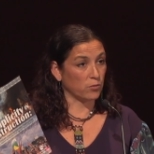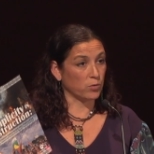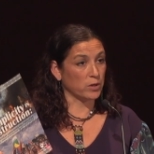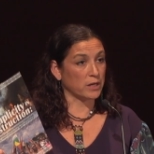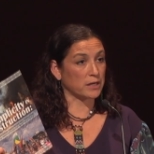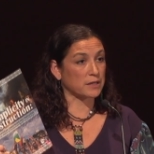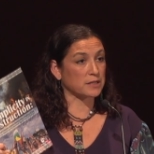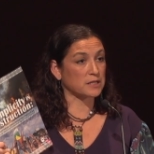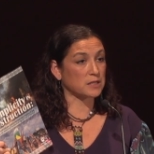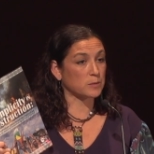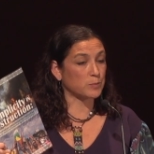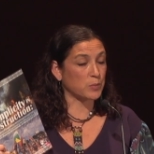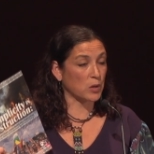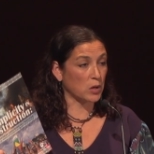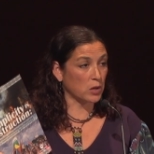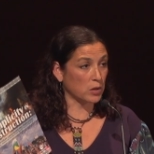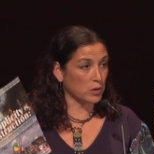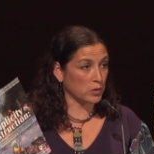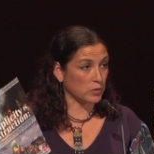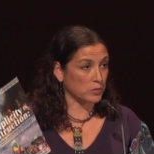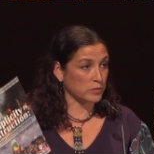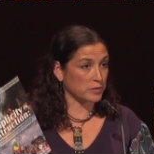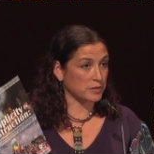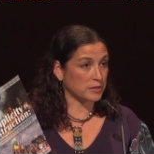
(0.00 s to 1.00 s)
we
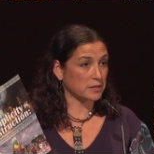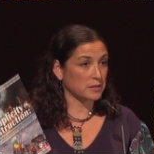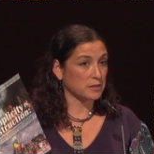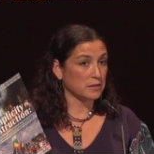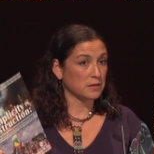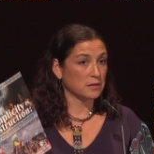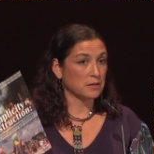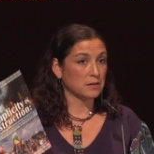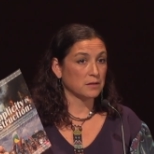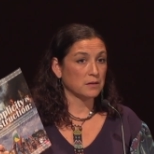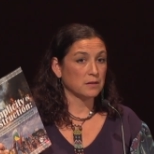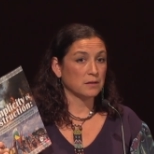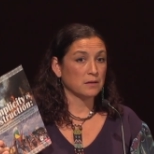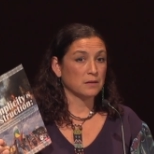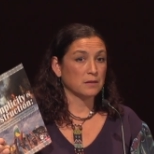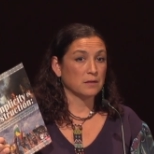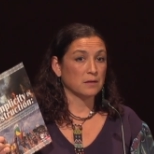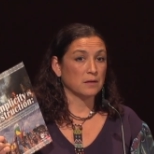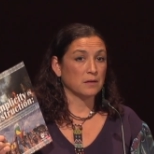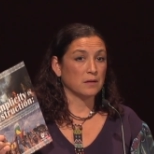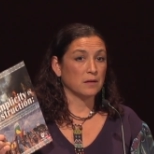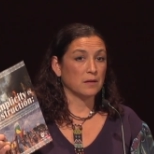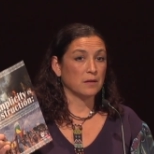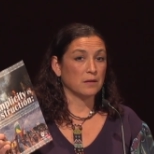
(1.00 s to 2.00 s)
expose
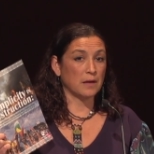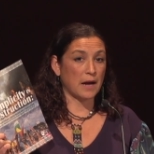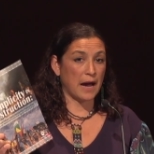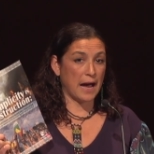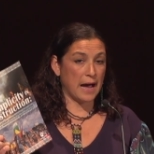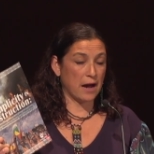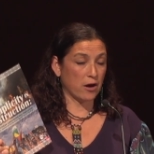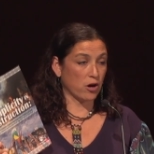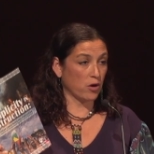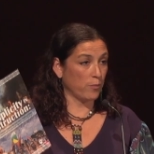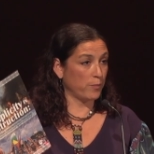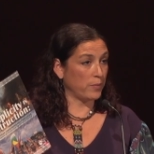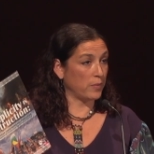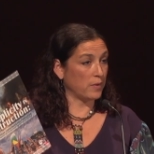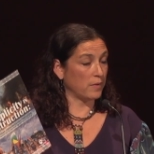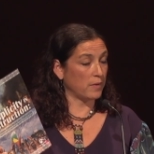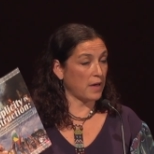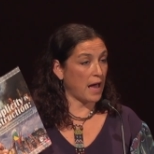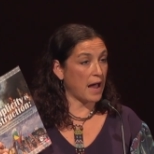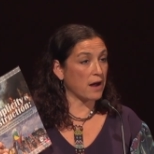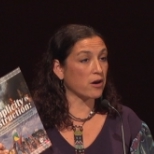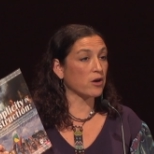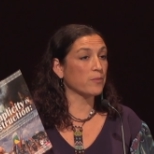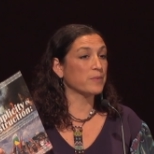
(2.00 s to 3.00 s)
the
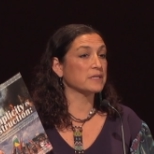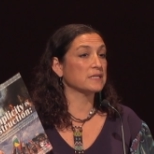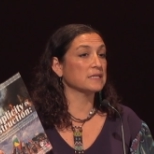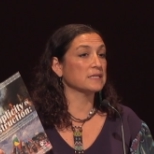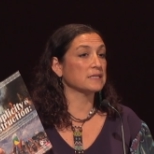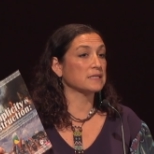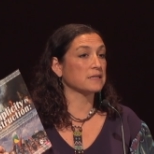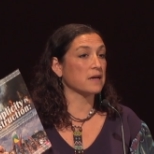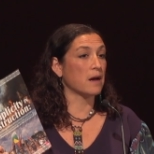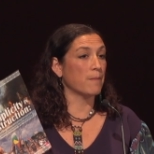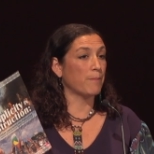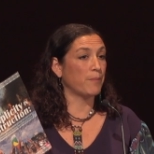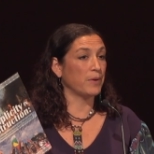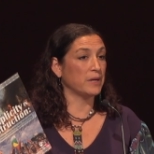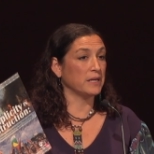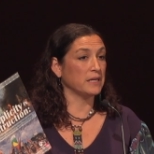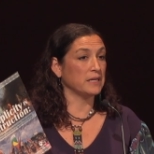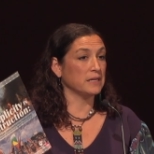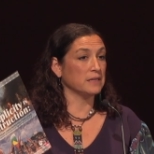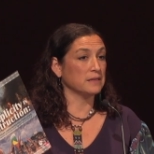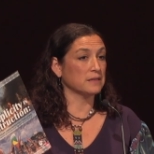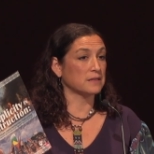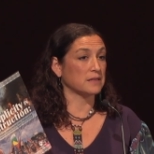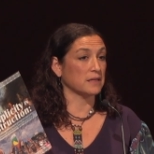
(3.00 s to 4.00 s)
agribusiness
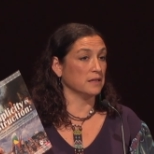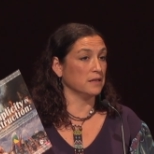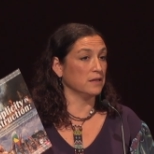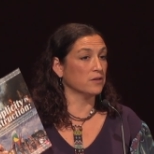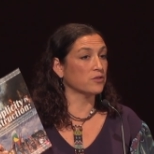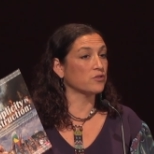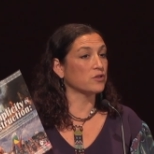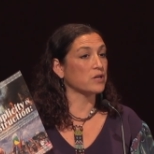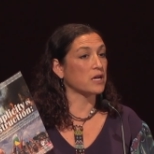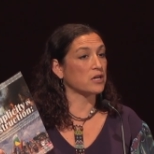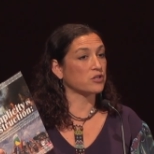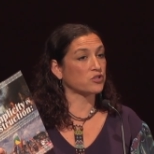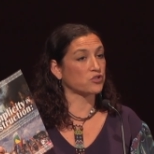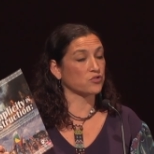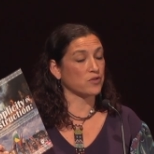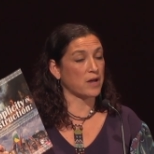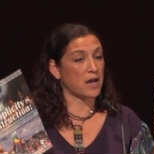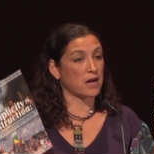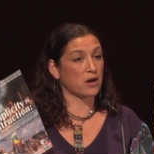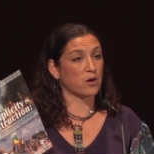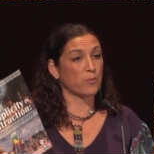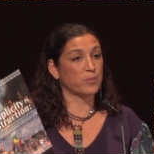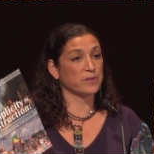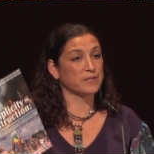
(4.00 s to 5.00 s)
companies, international
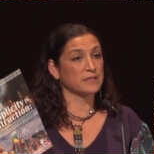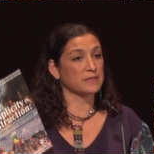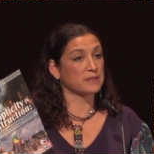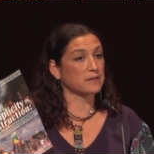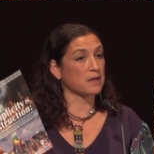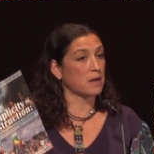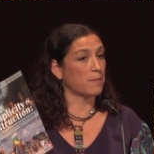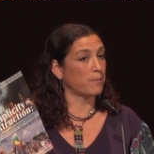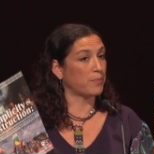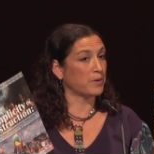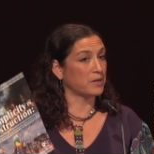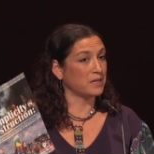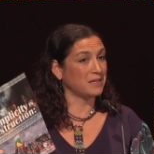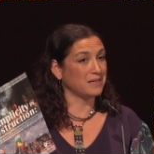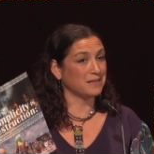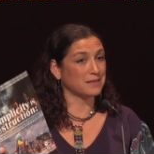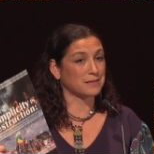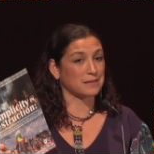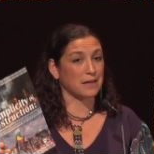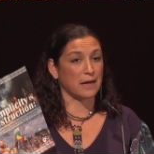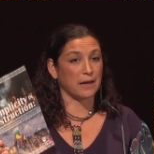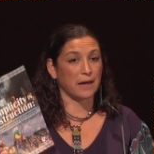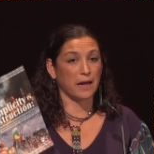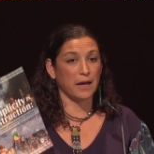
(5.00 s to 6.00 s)
agribusiness
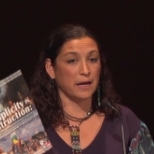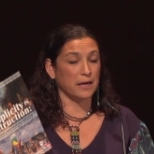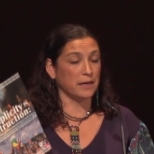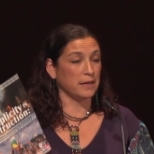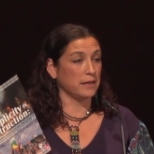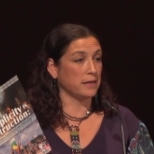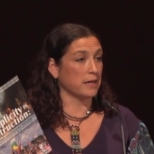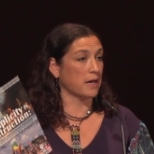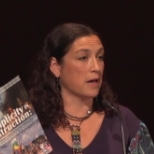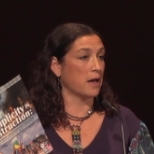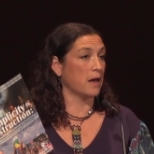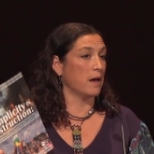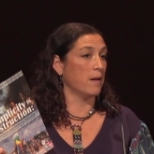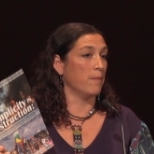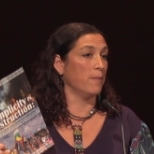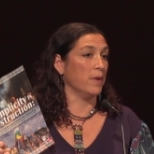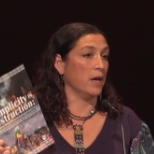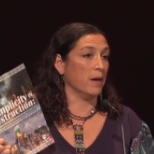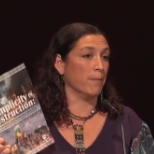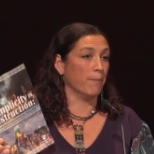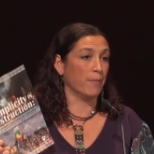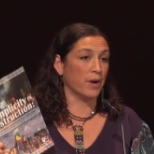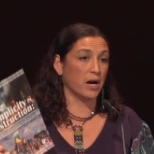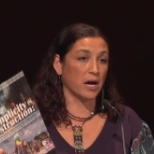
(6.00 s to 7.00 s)
companies like ADM
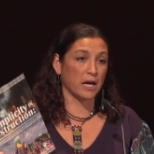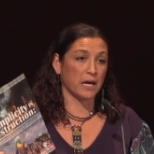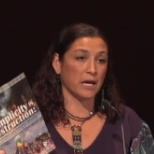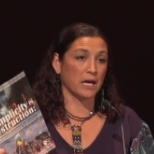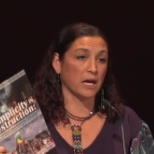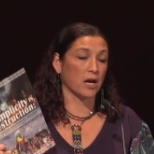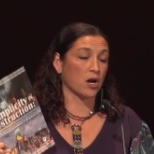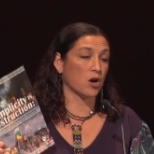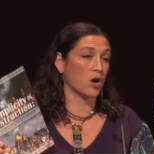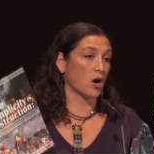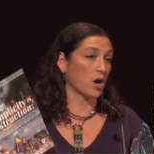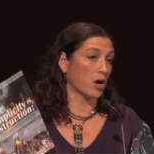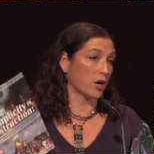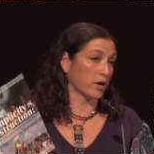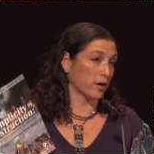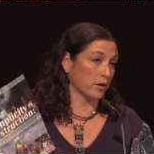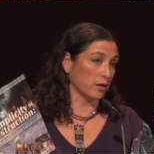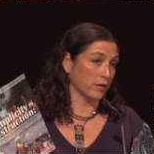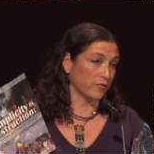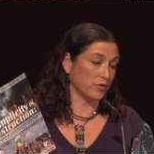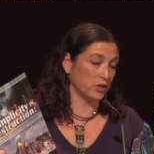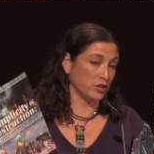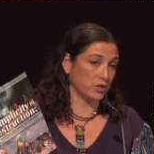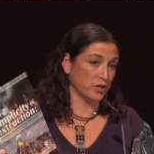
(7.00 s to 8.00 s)
and Bunge and
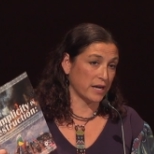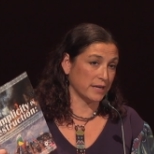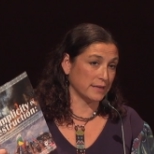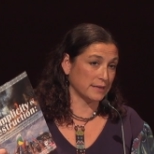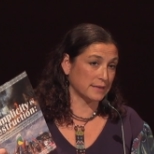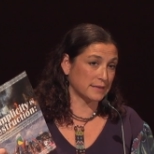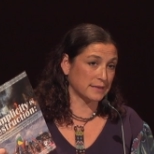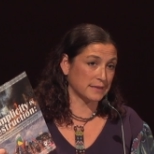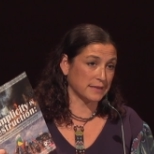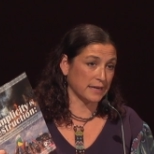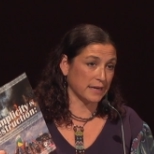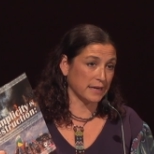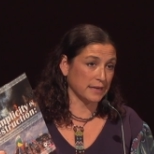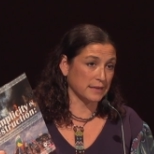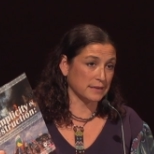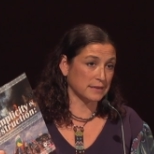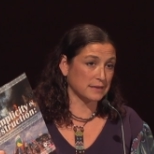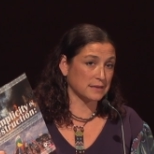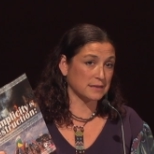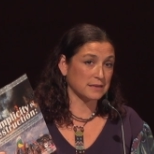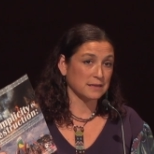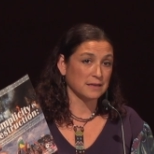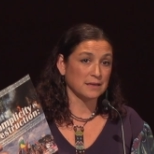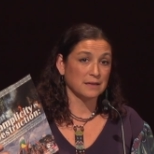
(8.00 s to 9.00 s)
Cargill of the United
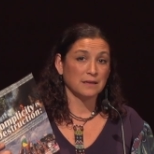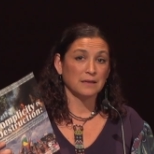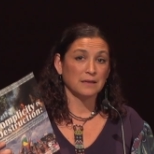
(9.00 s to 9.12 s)
States,